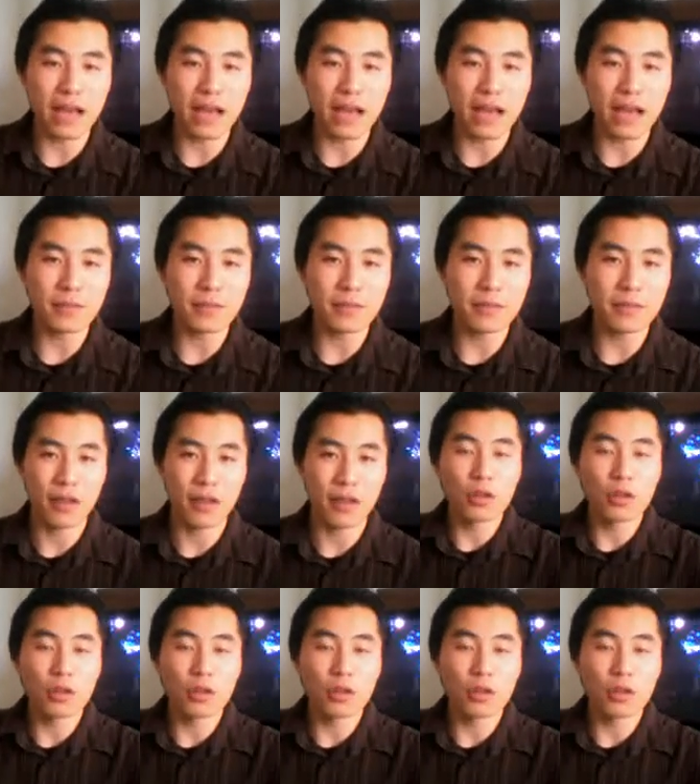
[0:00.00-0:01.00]
thing about Amazon.
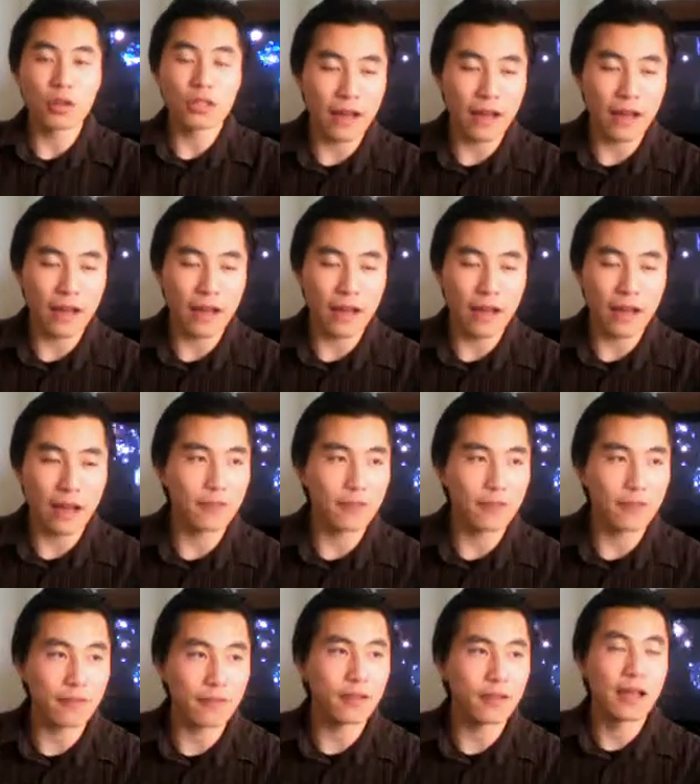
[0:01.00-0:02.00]
Most of the stuff
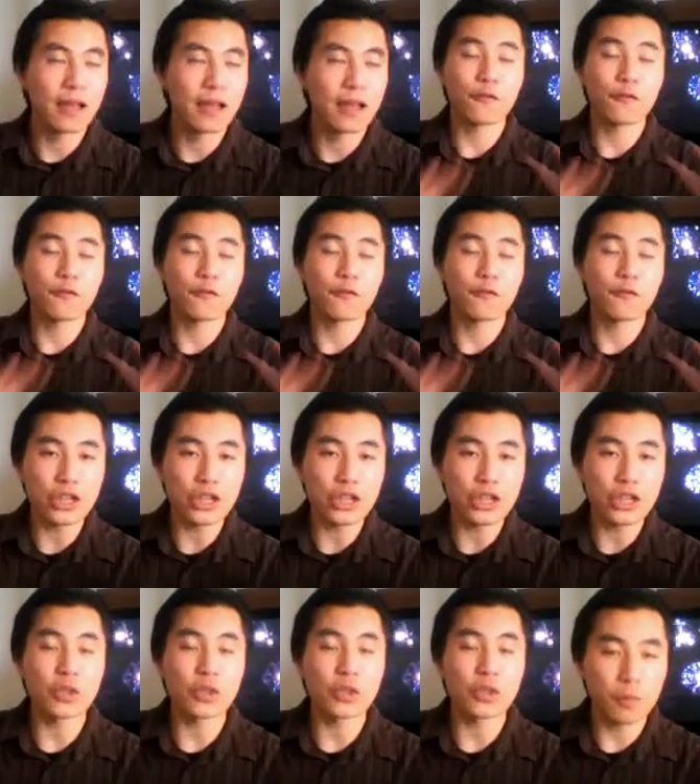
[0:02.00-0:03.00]
have
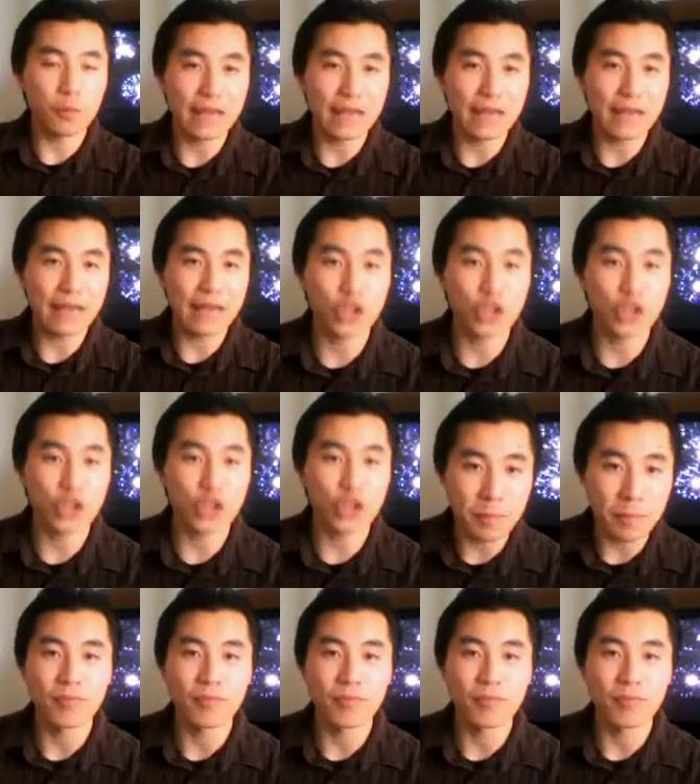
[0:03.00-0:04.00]
free Super Saver
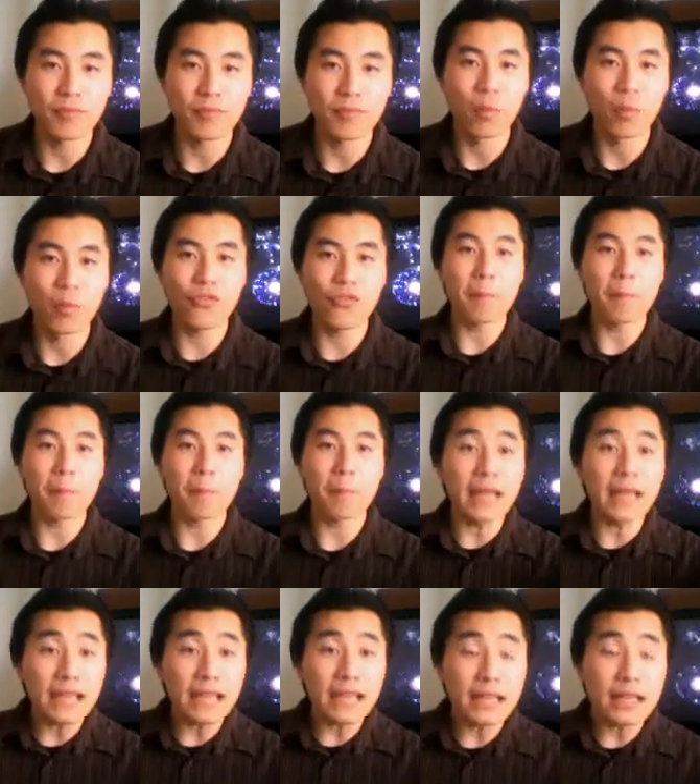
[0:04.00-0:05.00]
shipping, and what that
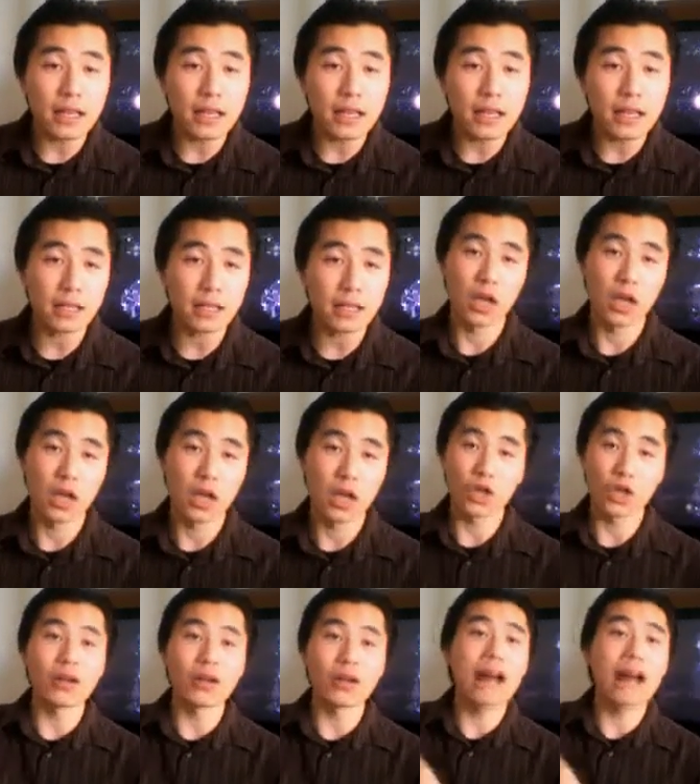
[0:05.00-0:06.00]
means is
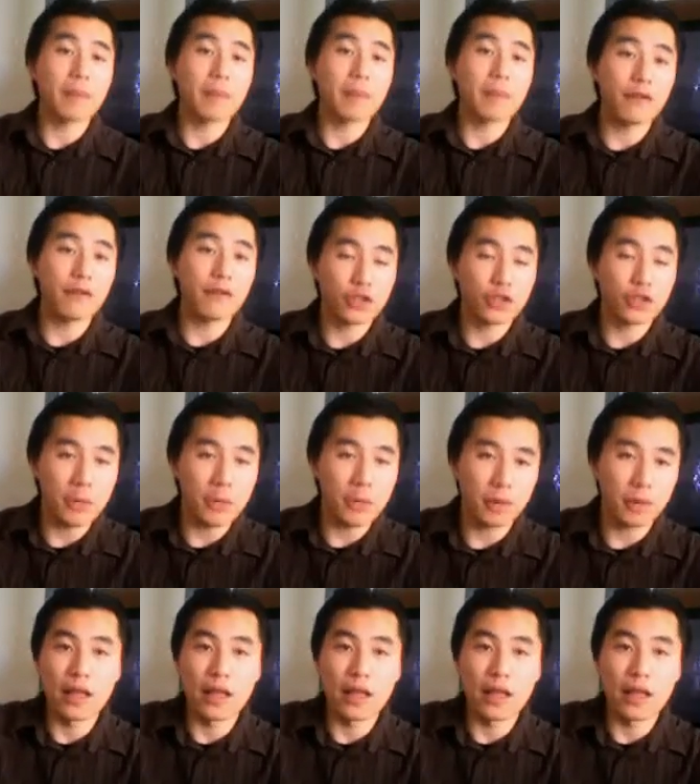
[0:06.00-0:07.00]
you don't have to pay for
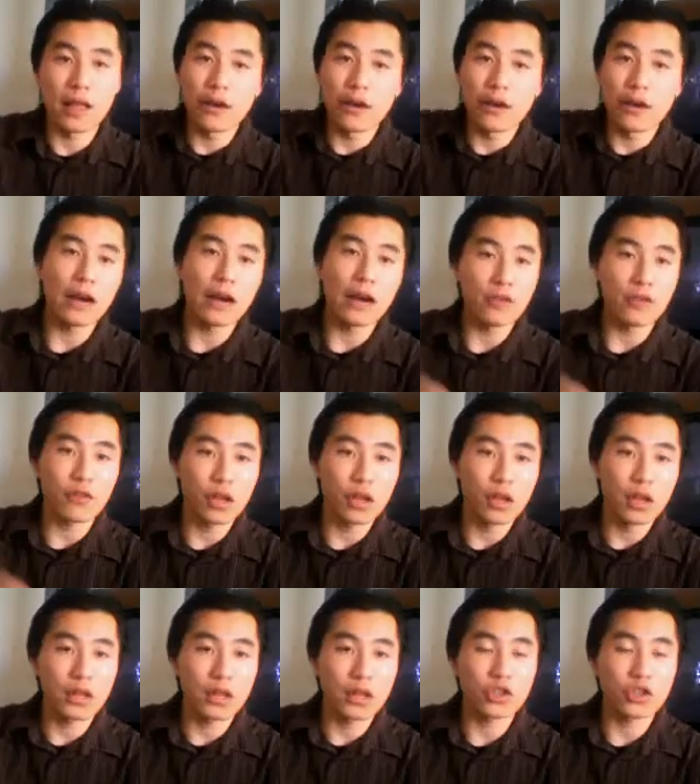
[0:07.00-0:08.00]
shipping. They'll cover
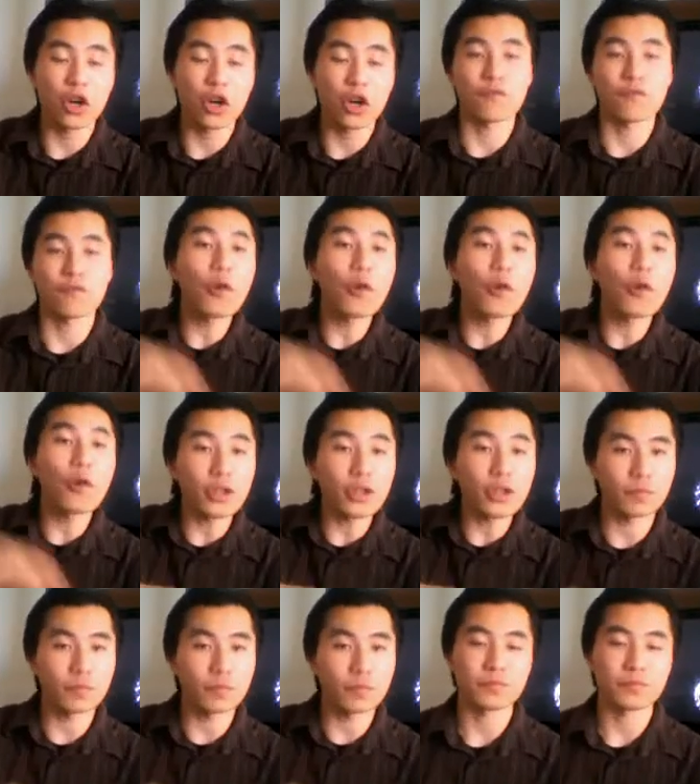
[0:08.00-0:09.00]
the charge for
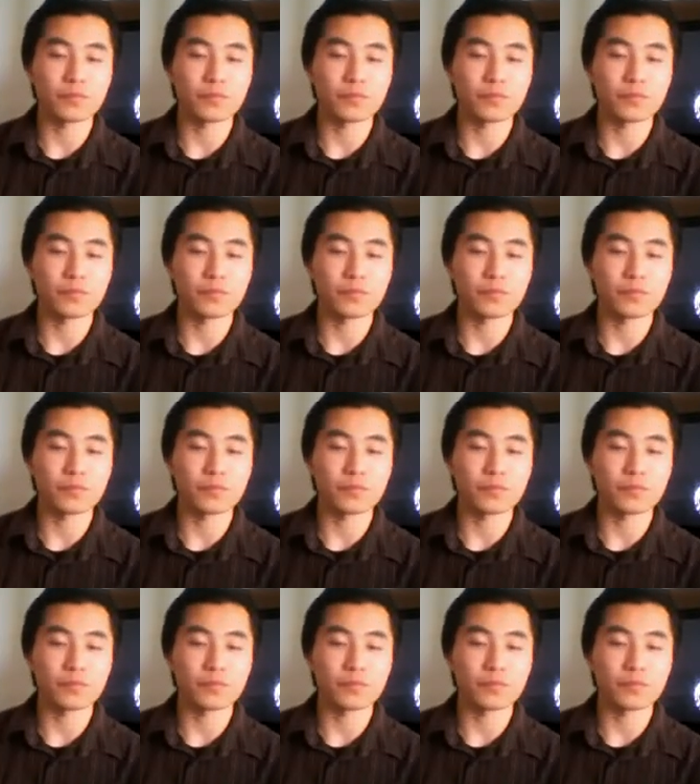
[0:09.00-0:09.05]
you.